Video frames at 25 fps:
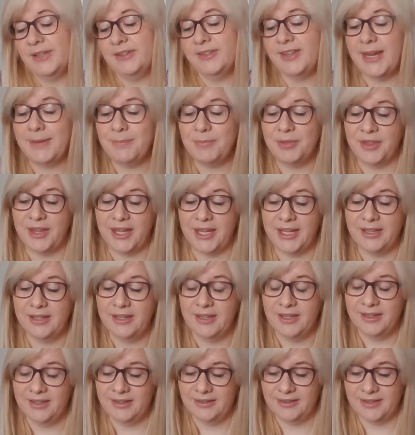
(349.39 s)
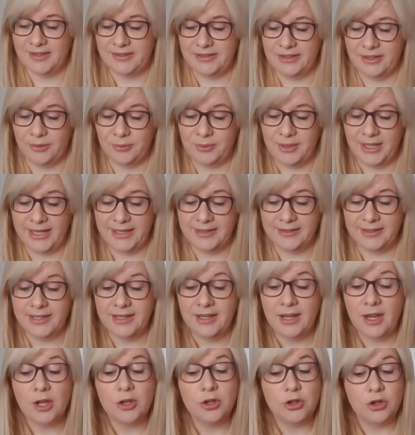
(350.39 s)
Same thing, said the old lady.
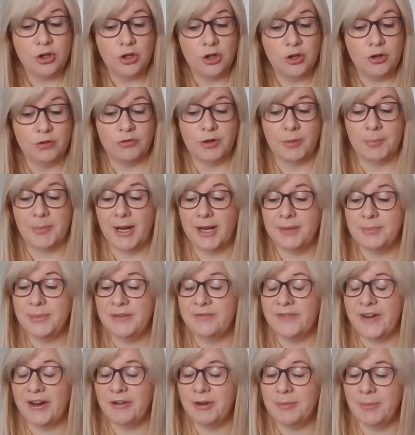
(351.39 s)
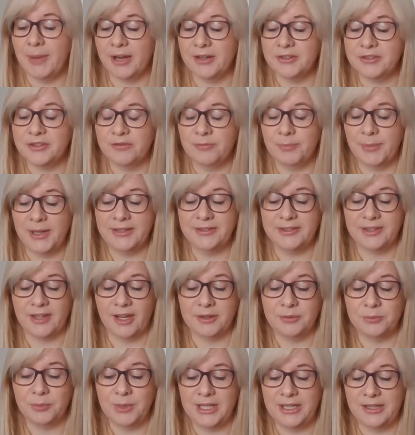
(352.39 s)
You remind me very much of my
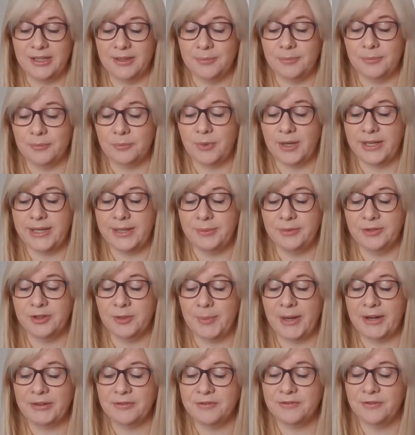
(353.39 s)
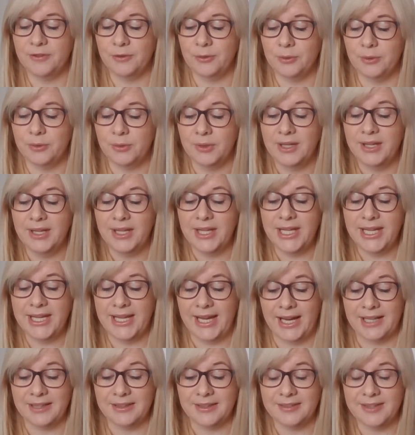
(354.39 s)
son William when he was about four. He
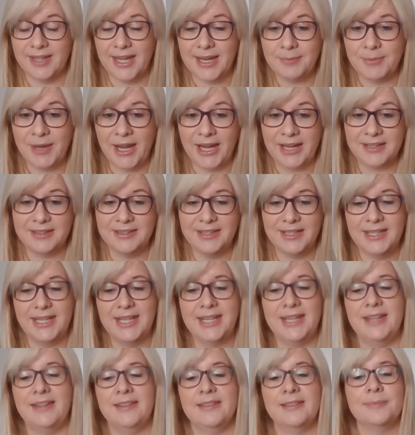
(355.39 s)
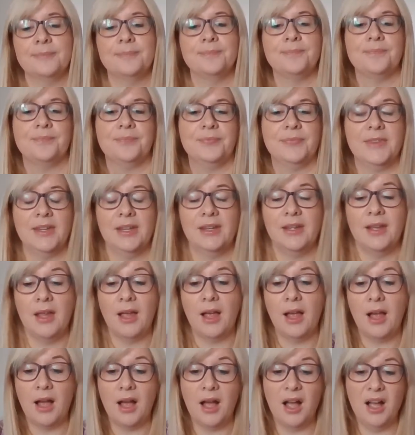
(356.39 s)
had the same knackety knees.
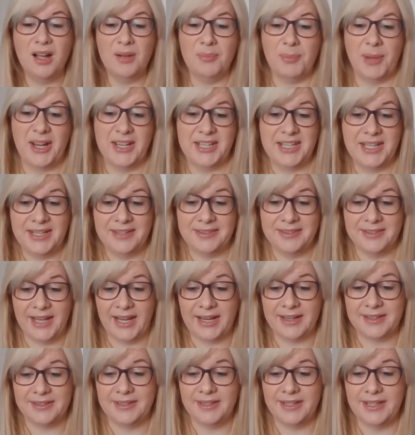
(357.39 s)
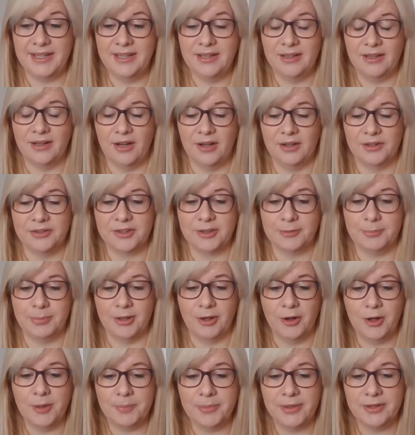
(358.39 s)
Are my knees knackety? asked
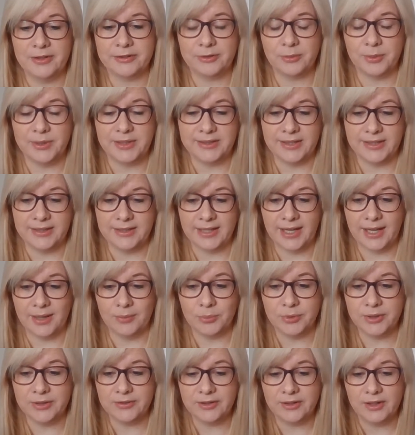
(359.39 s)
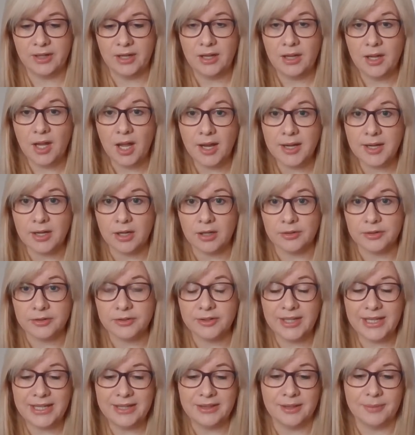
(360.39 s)
Plop, squinting downwards. I can't
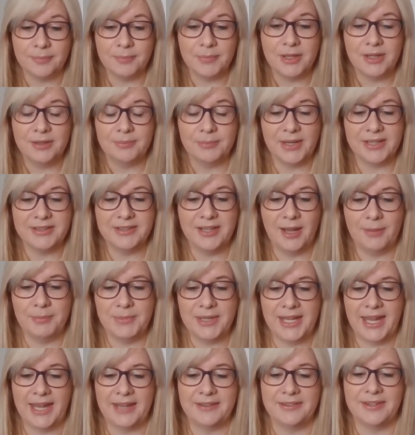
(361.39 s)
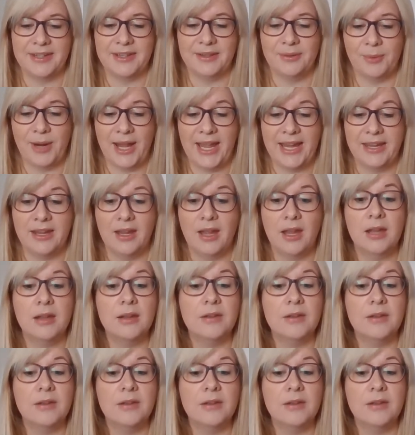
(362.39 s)
see them. My tummy gets in the way.